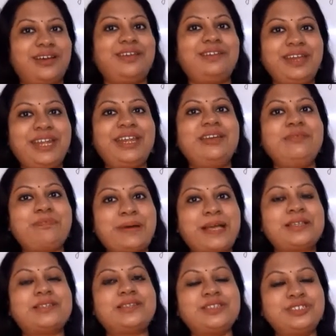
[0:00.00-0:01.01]
A reading
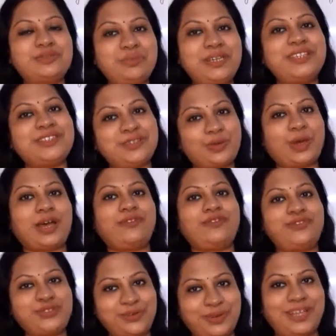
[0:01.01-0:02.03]
passage means you
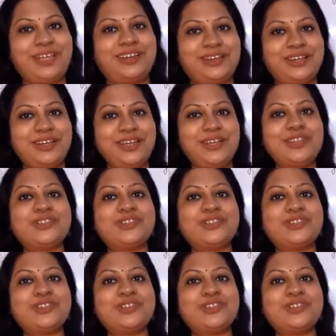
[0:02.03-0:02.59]
have to read.